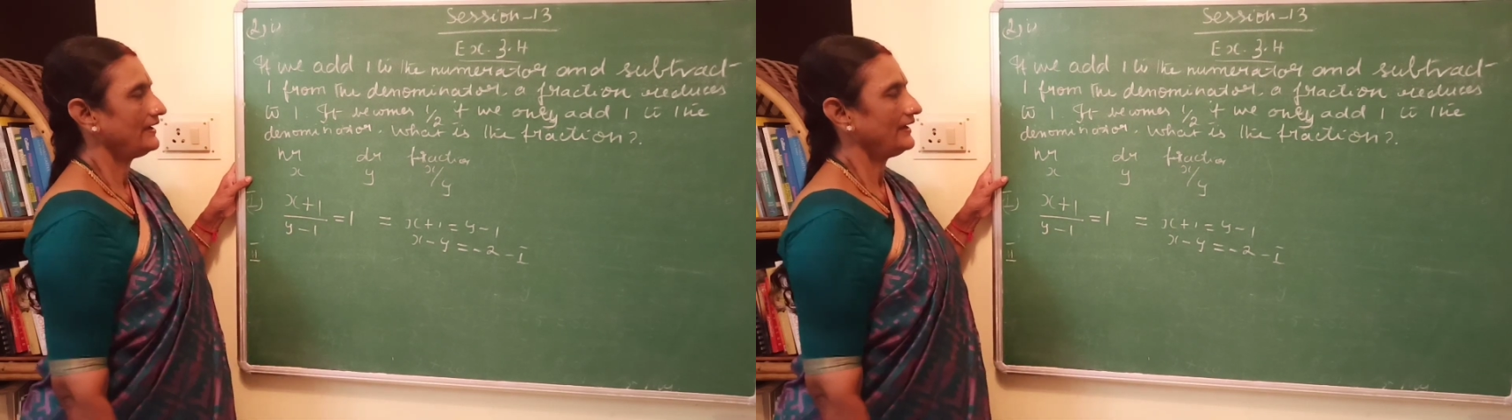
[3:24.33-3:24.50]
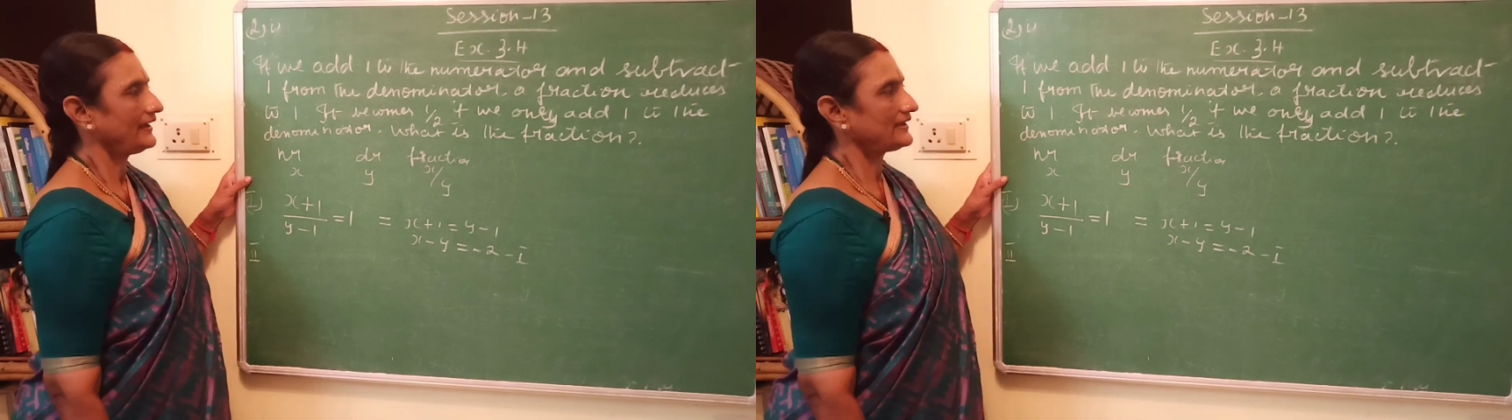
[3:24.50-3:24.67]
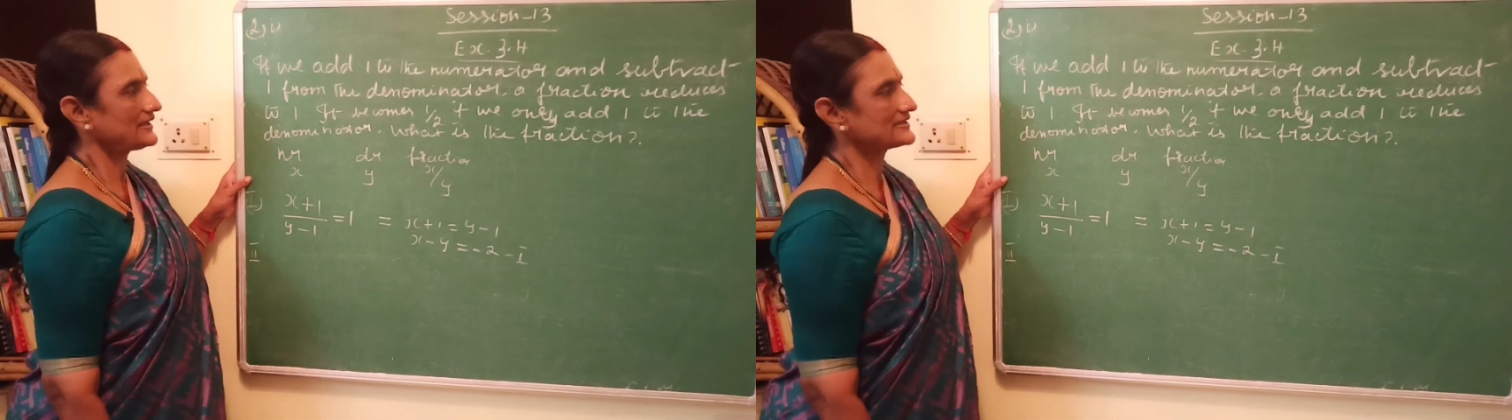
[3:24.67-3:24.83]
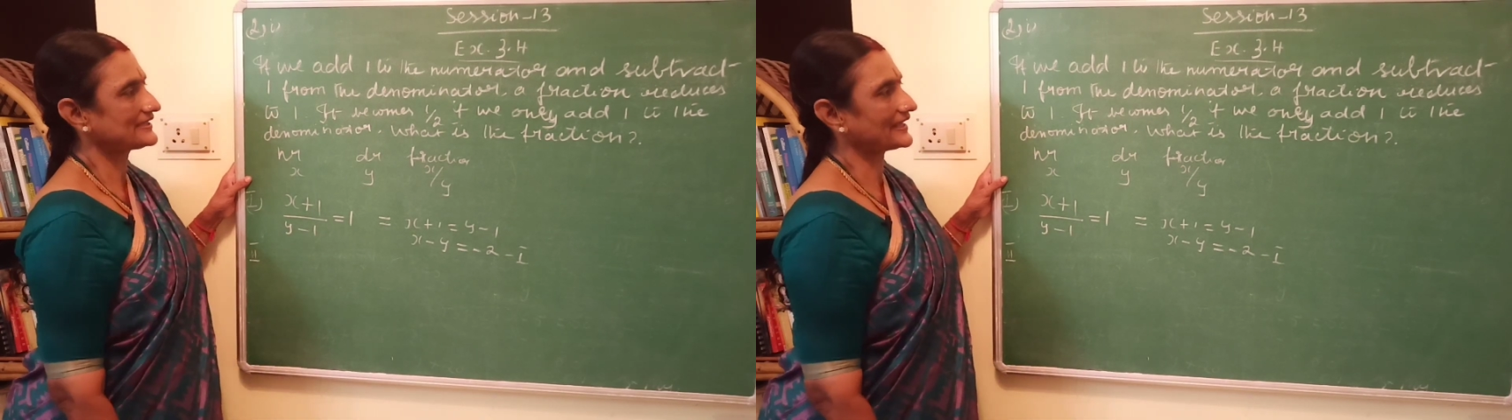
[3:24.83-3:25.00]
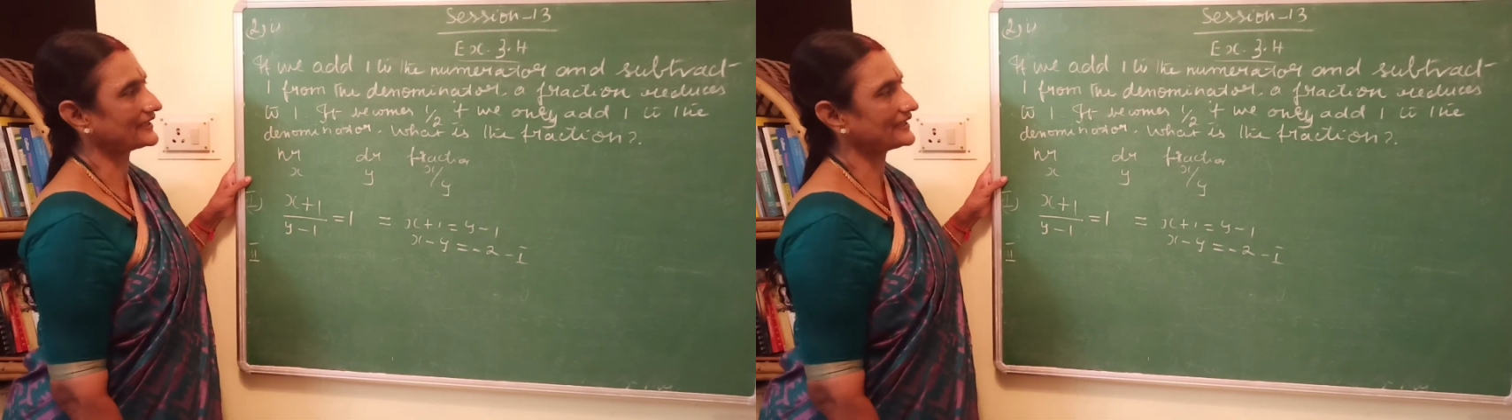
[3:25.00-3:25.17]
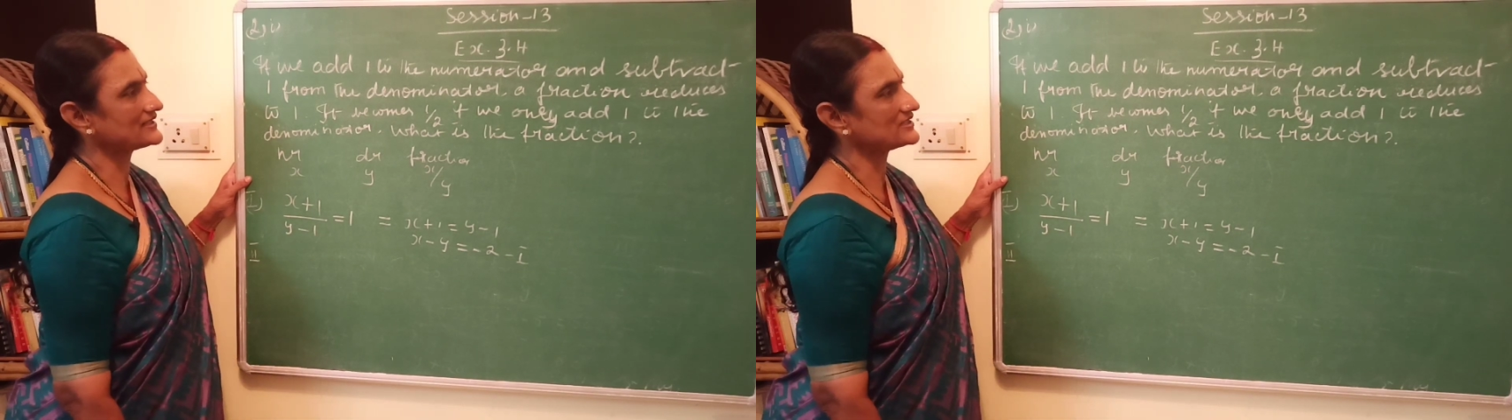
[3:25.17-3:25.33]
In the
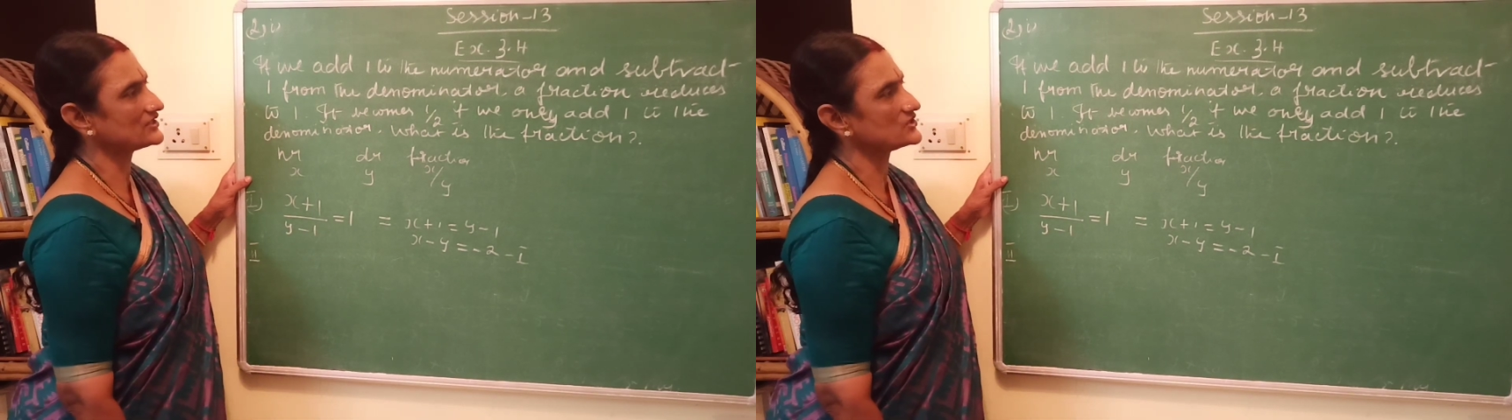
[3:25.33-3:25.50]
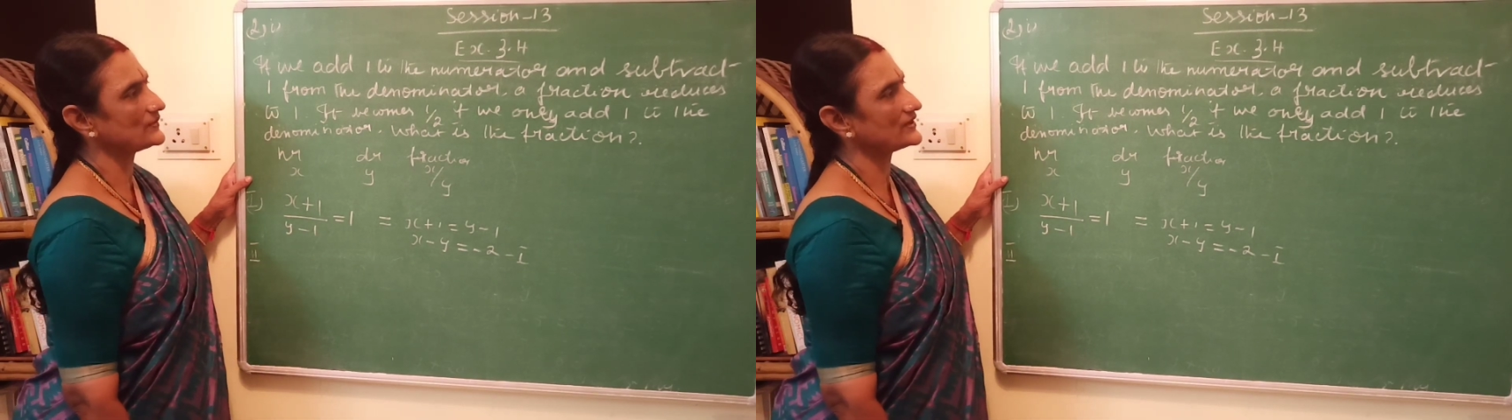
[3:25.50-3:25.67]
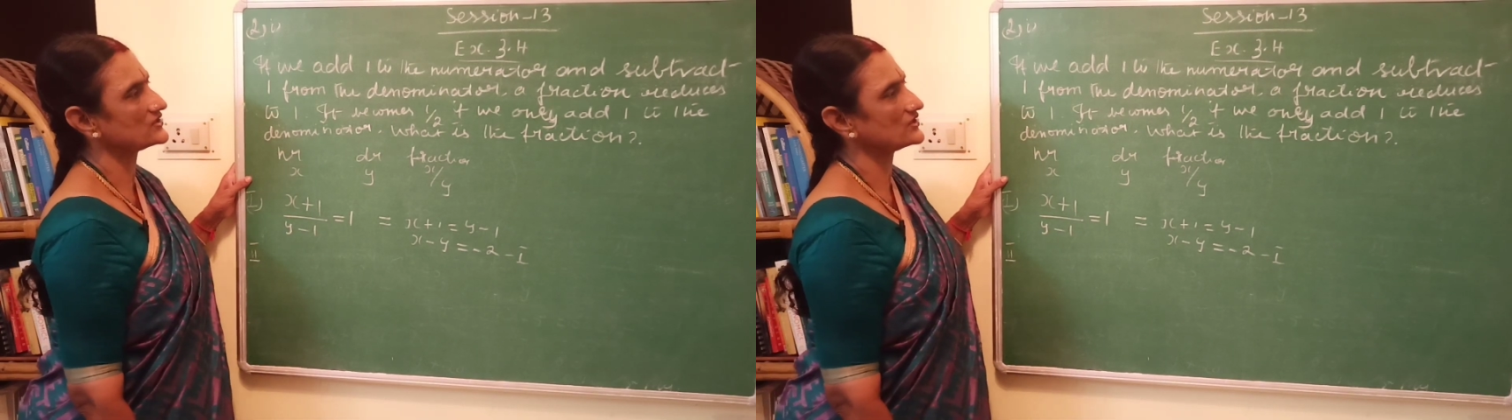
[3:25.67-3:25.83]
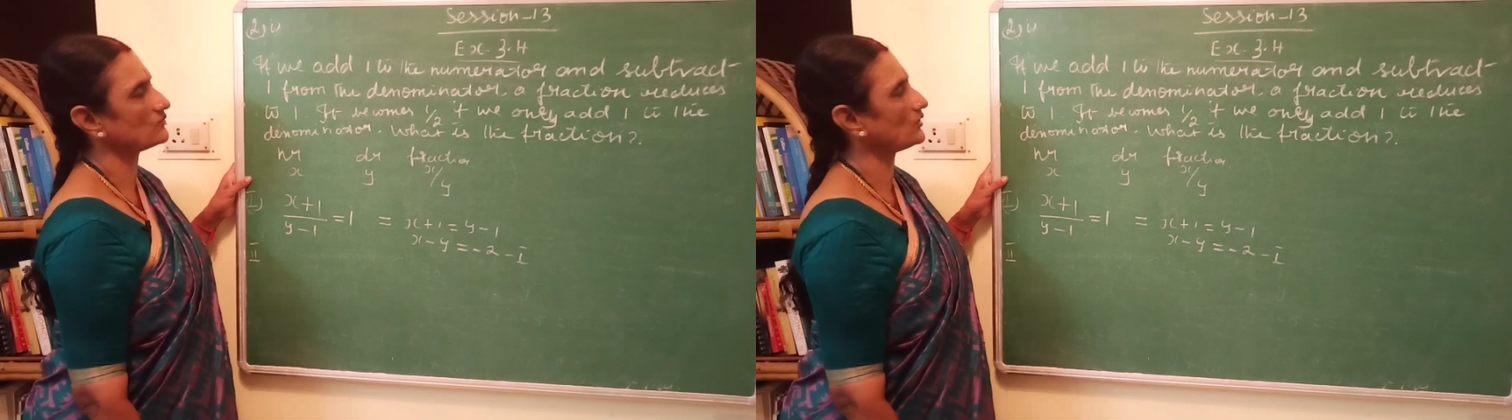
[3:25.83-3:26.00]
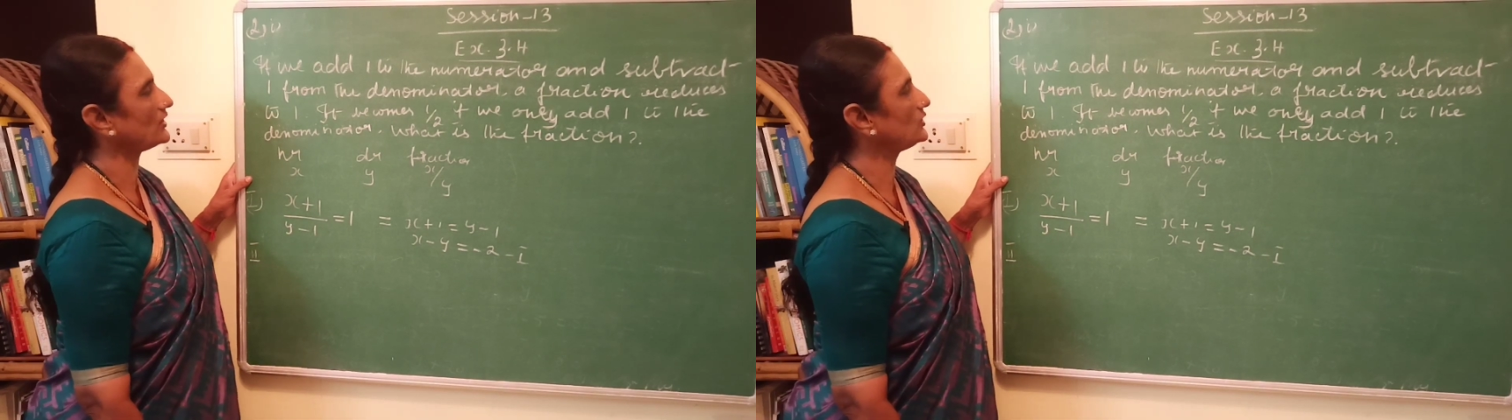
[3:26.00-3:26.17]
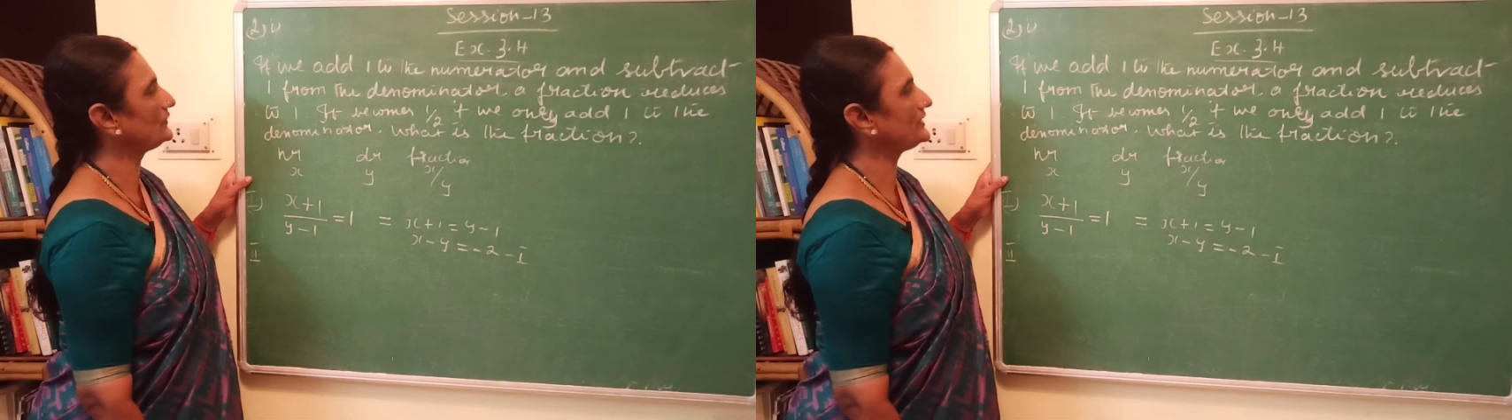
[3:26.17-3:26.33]
second situation,
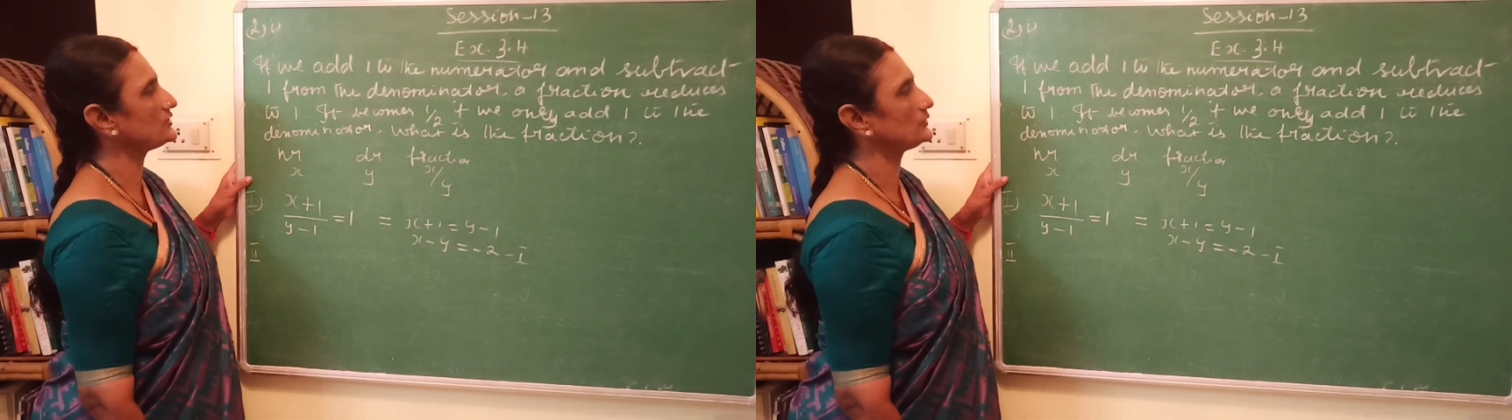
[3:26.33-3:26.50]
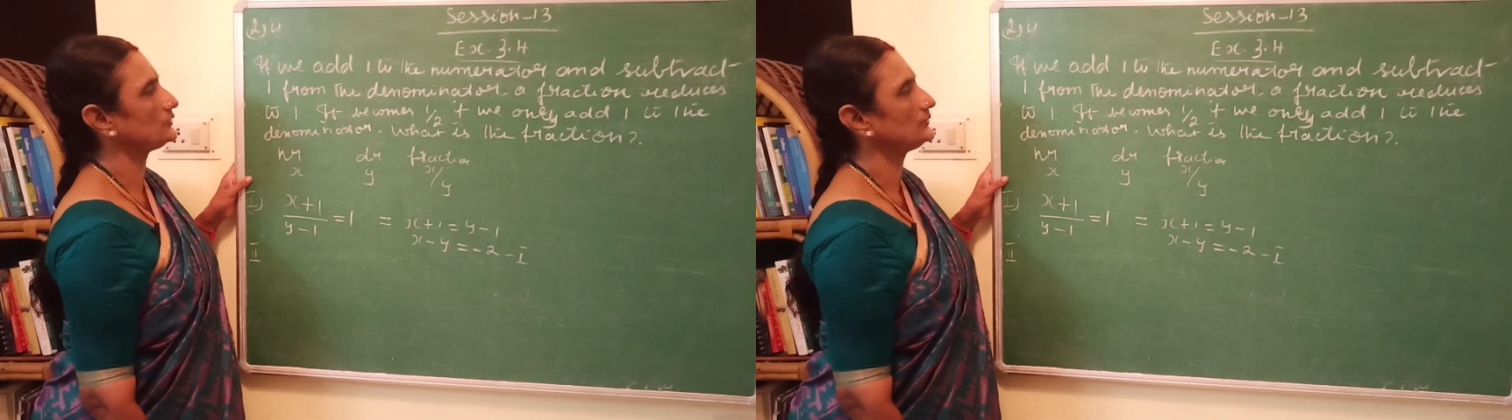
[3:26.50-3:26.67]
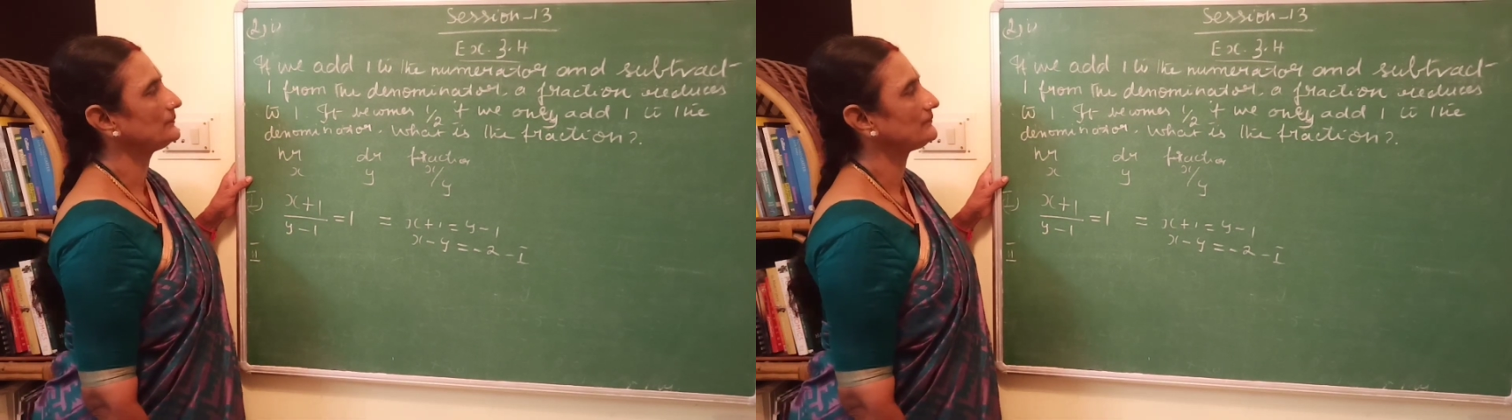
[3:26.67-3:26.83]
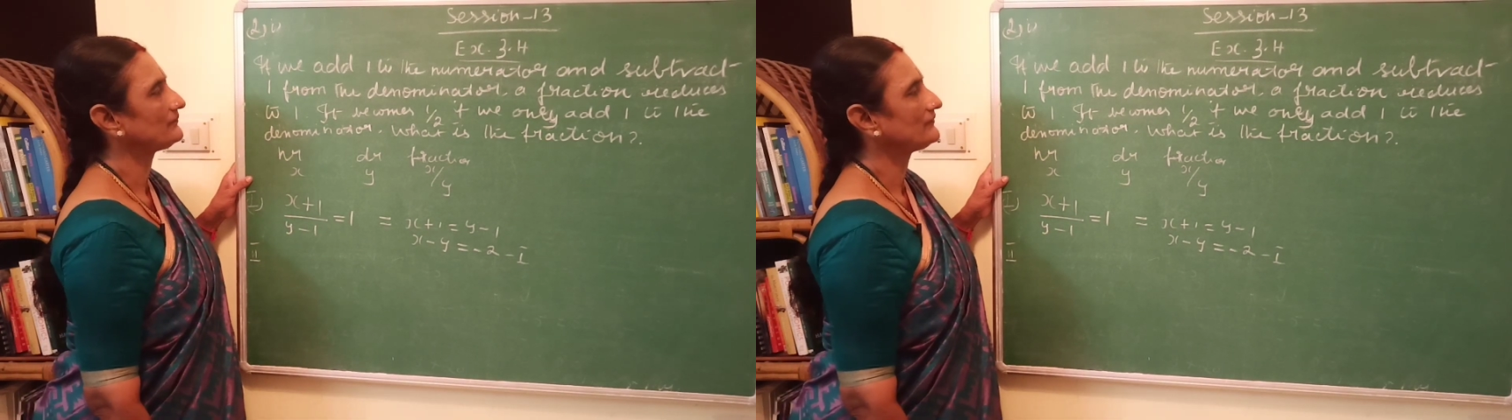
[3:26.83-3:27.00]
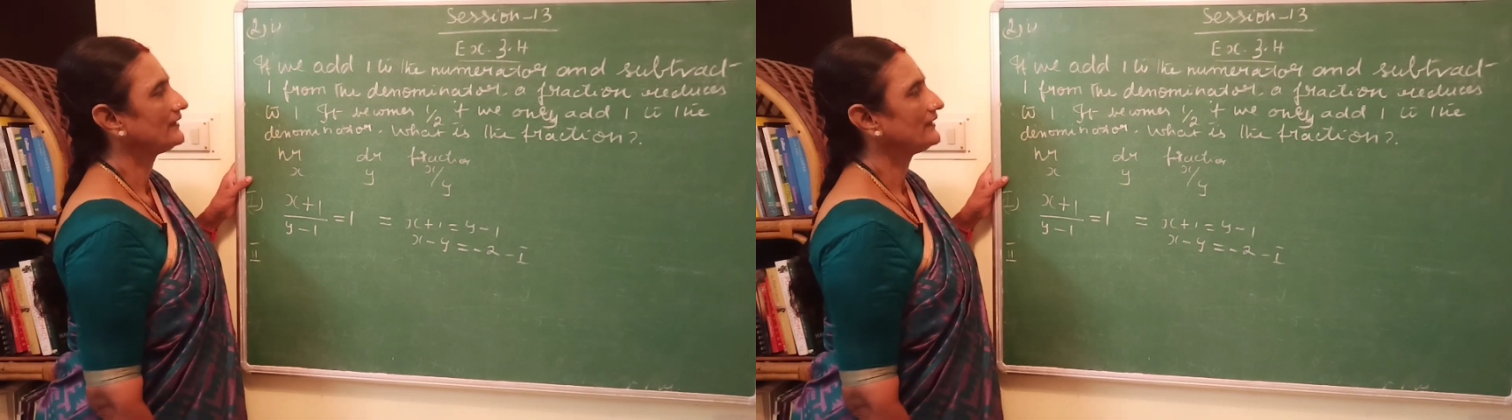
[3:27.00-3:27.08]
what do we do?